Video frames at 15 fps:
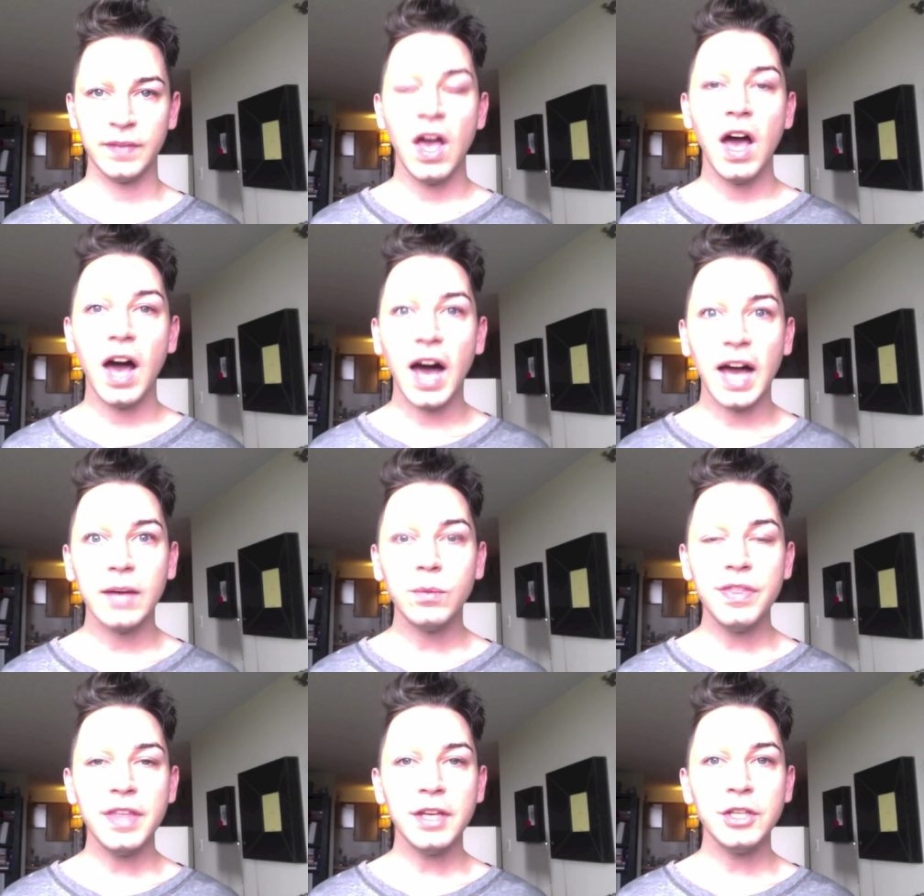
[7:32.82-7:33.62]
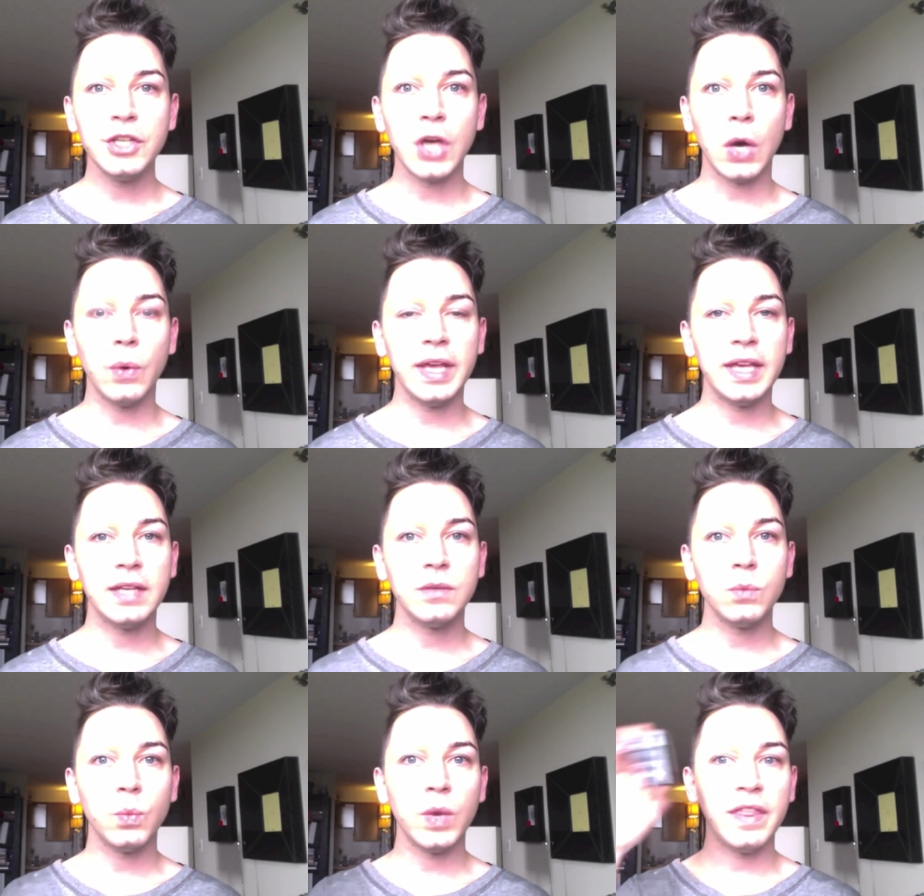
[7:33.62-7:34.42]
I will then go
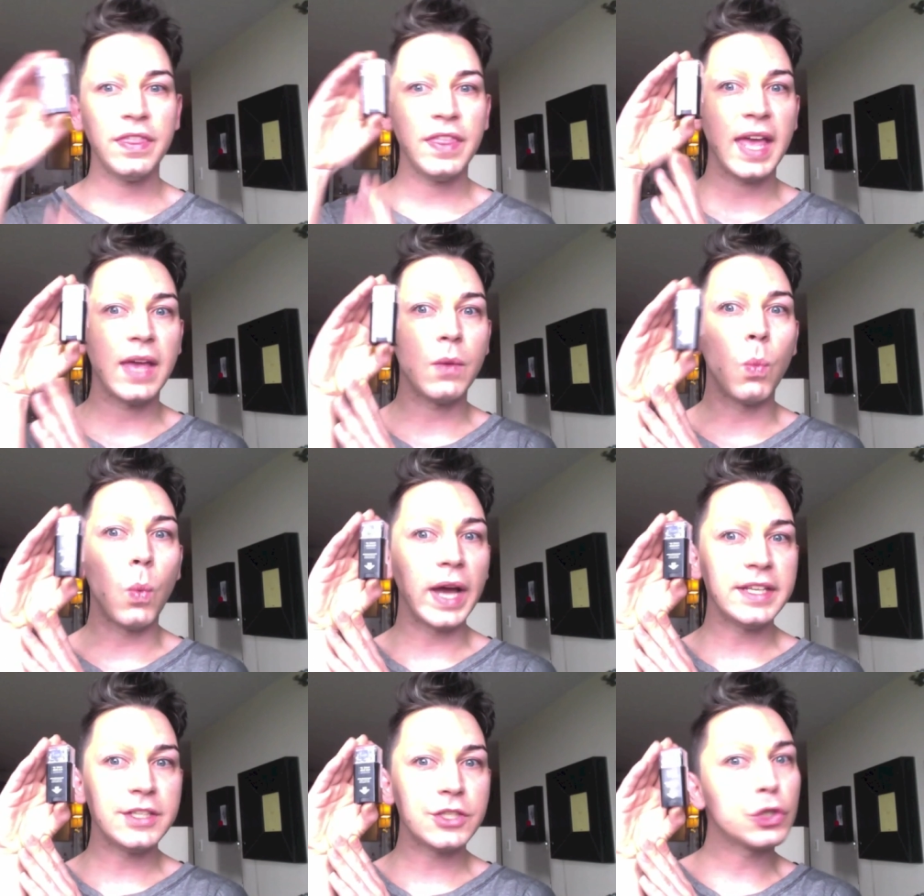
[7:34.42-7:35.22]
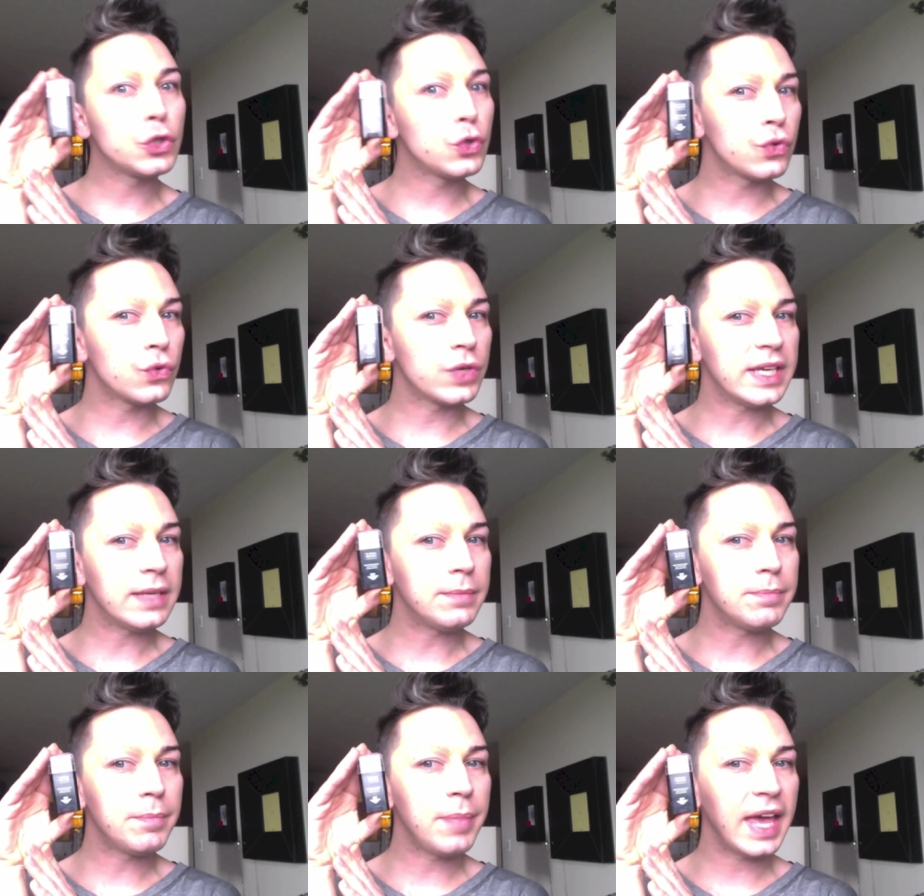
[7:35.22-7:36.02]
in with a white
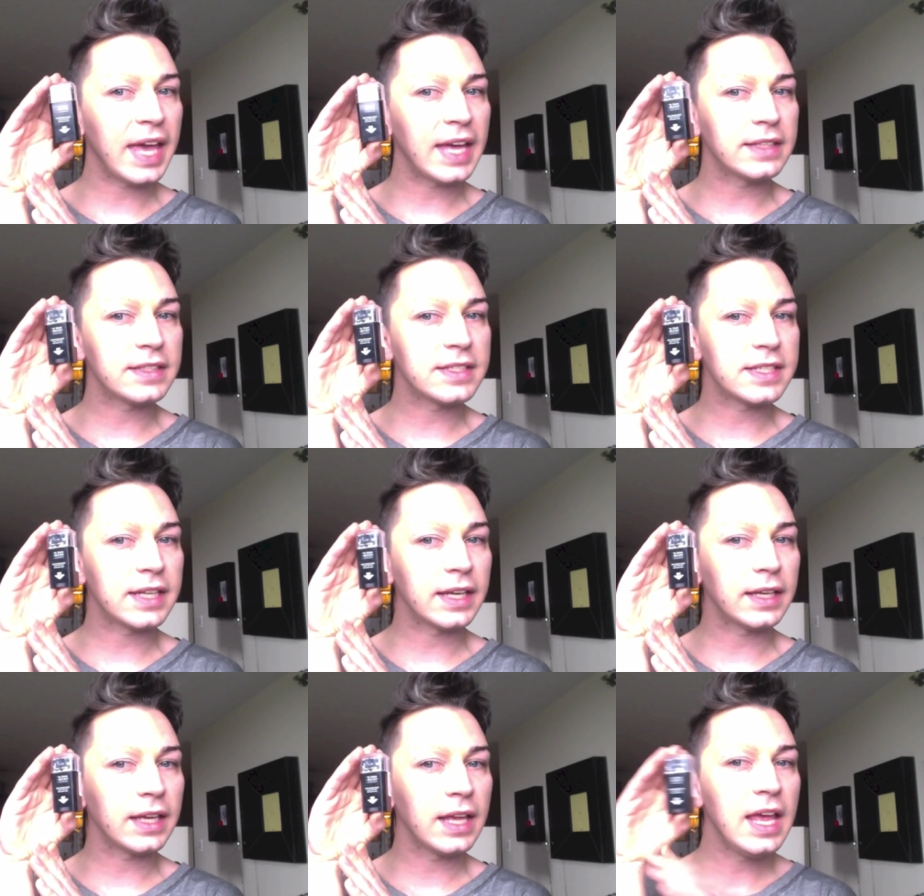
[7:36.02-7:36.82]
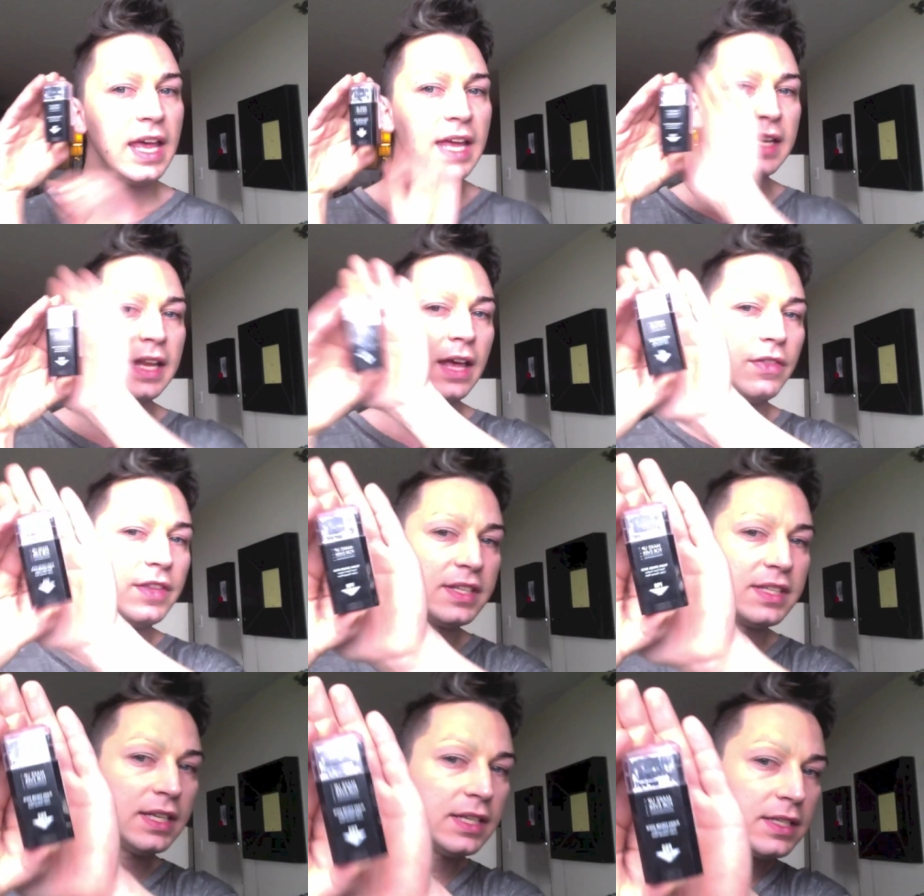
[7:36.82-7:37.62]
cream pan stick. Now
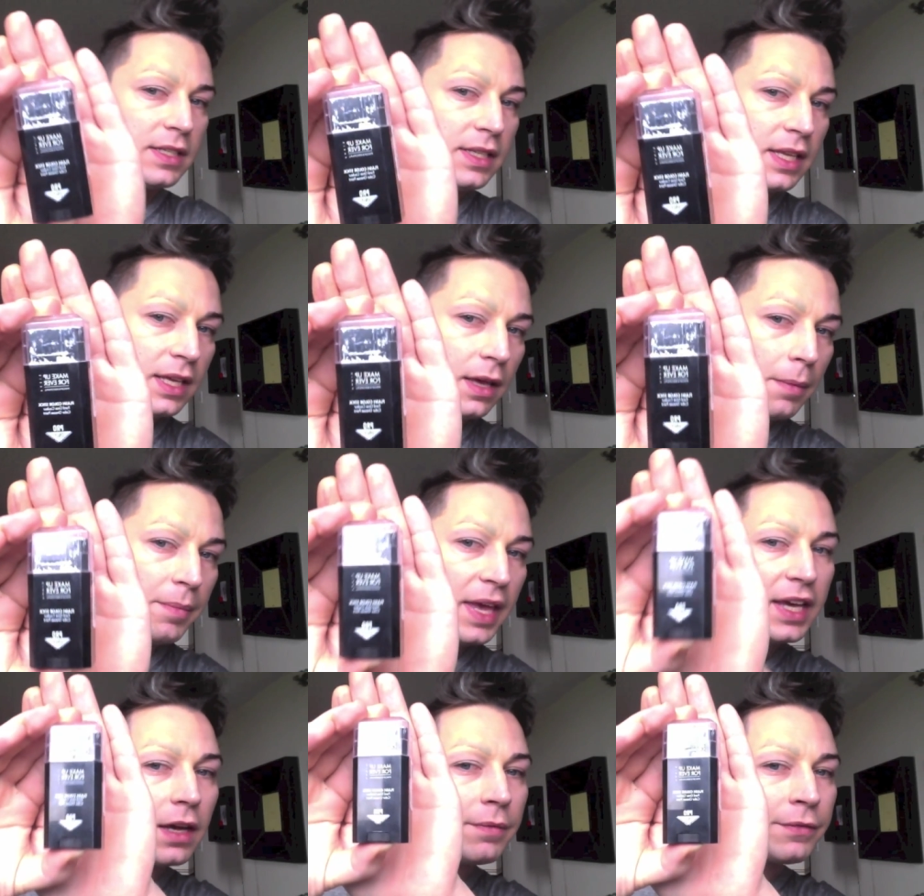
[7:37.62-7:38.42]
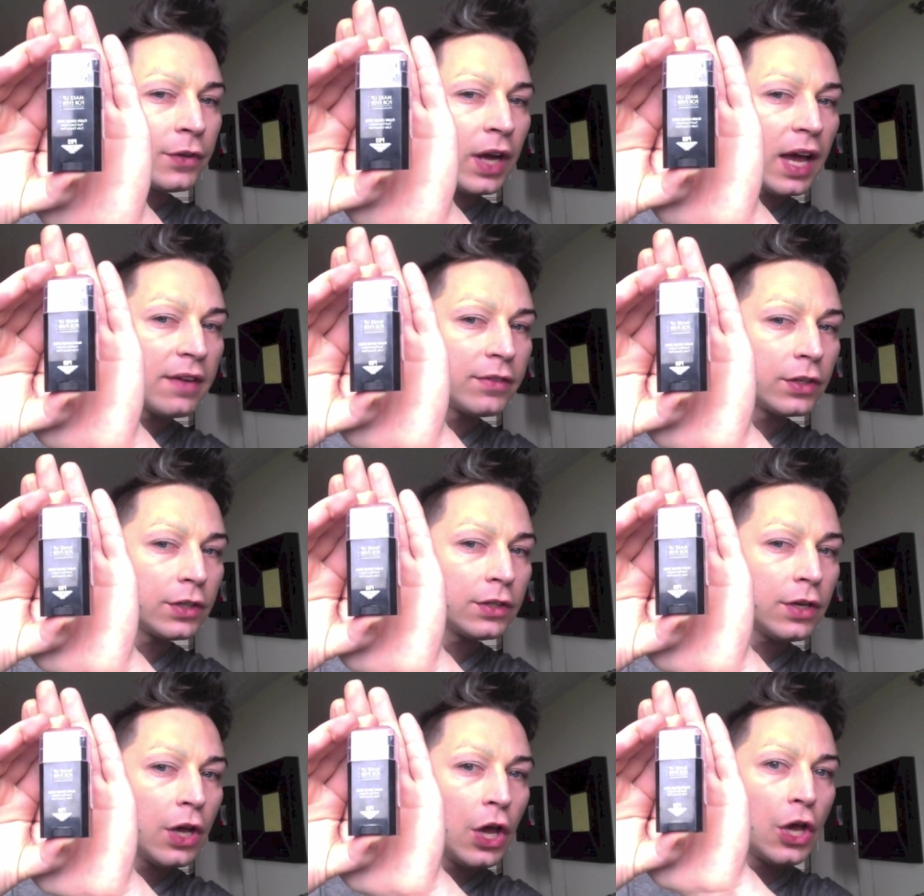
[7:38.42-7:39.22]
this is the Makeup
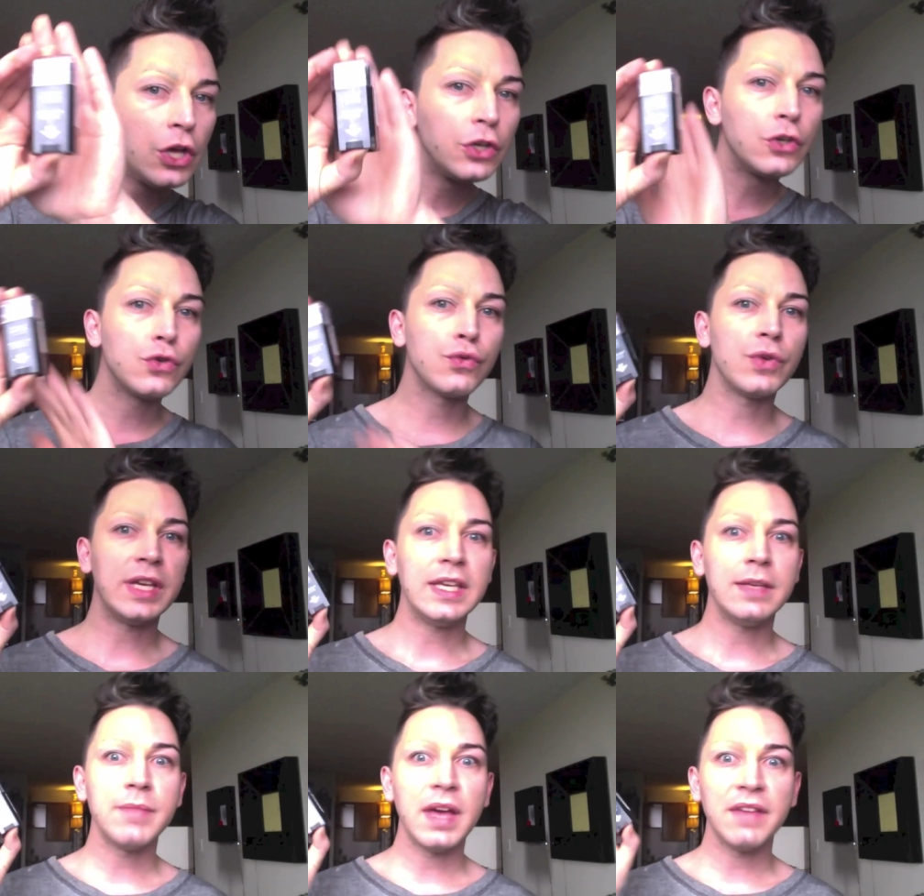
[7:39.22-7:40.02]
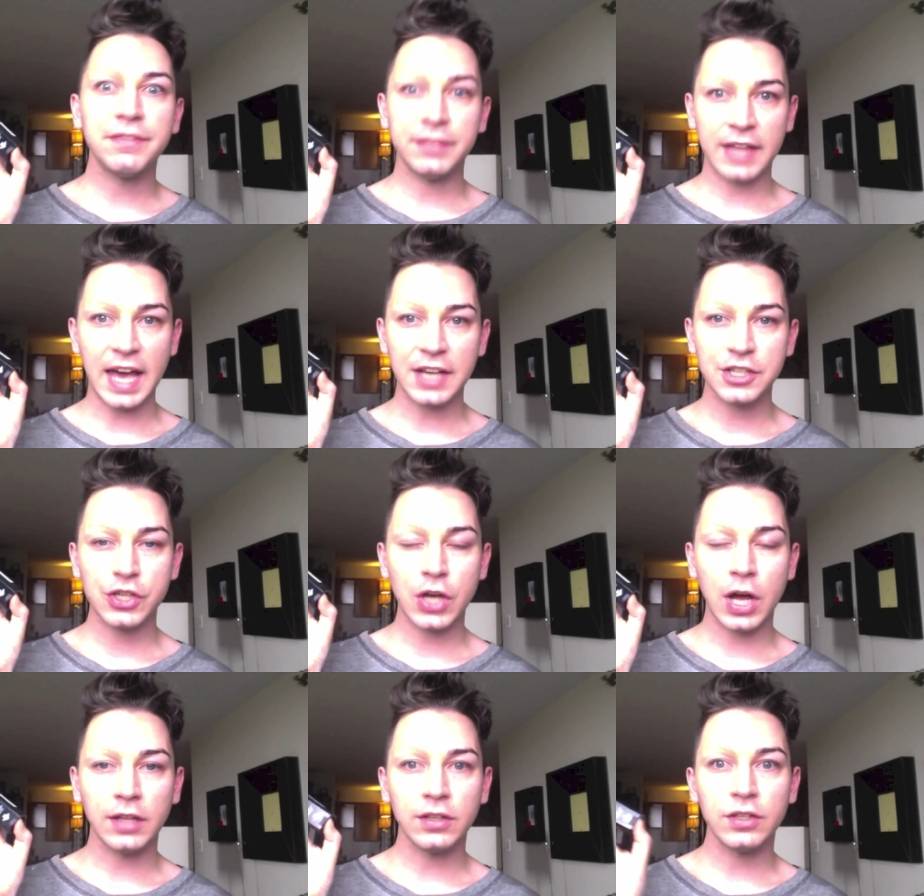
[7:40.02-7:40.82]
Forever cream flash
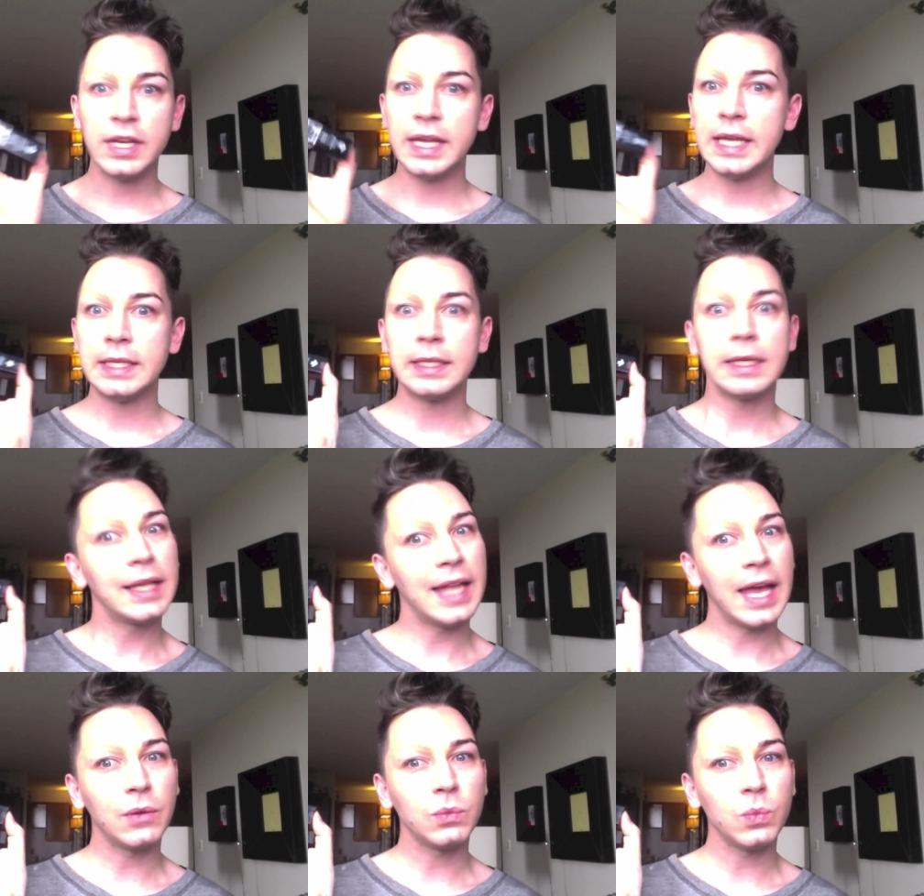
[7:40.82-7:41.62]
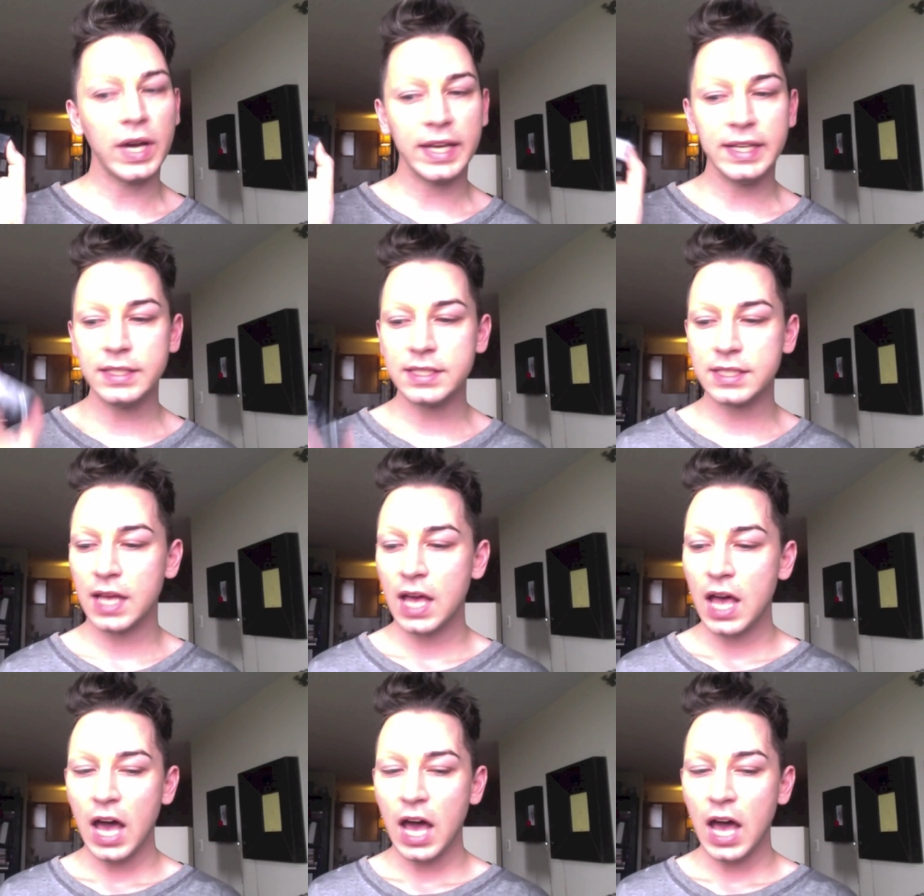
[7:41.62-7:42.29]
color in Clown White.